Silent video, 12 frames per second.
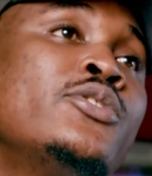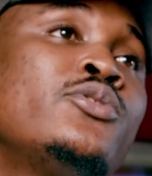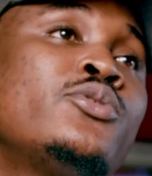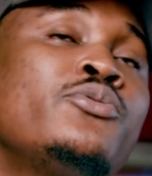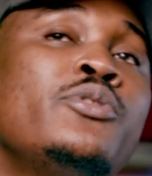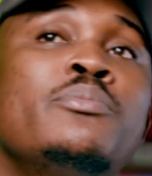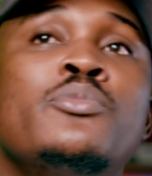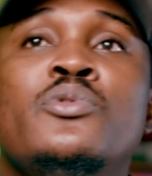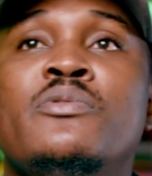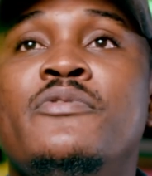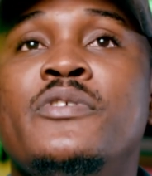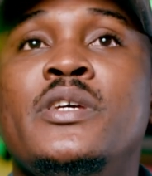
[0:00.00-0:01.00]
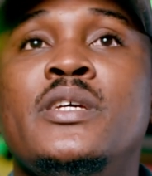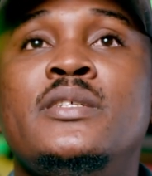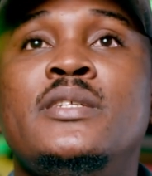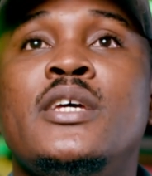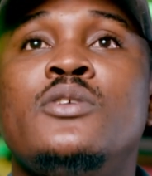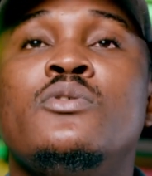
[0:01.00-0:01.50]
to remove
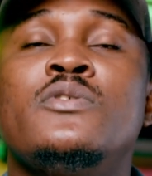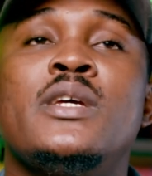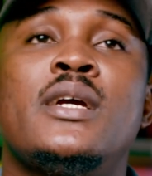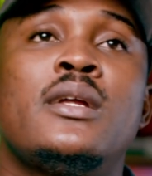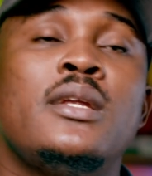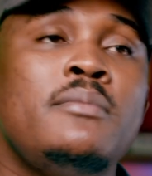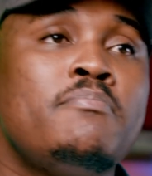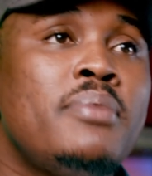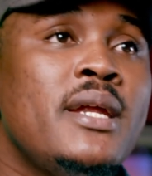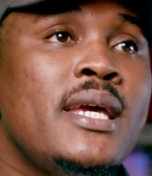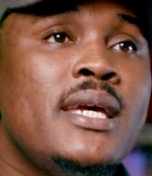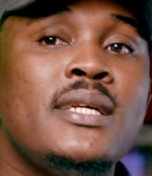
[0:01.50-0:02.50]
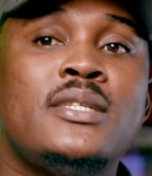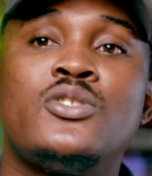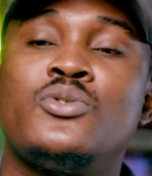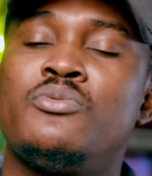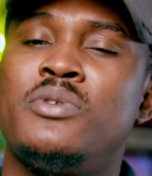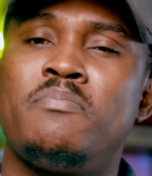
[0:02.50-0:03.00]
it, then use a clean plate
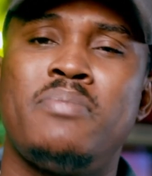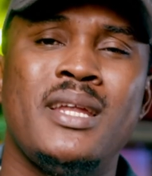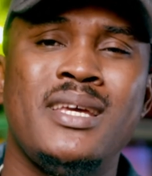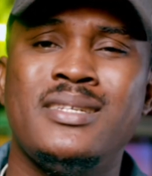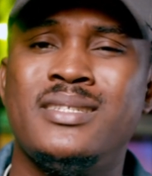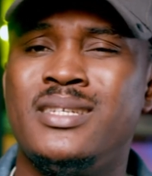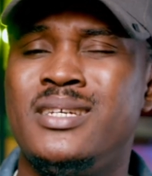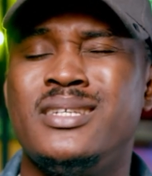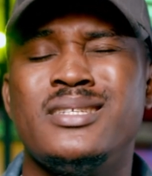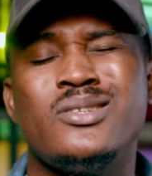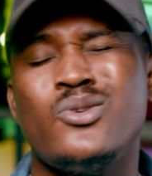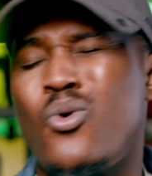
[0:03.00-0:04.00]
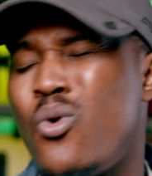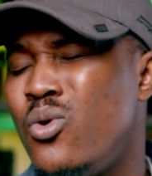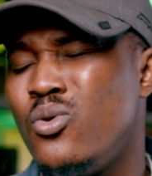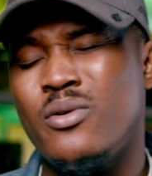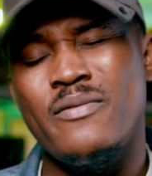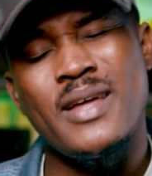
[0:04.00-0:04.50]
to replace it, and
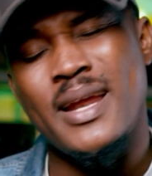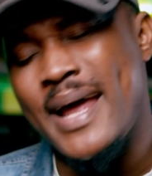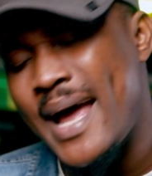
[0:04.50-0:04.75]
all of that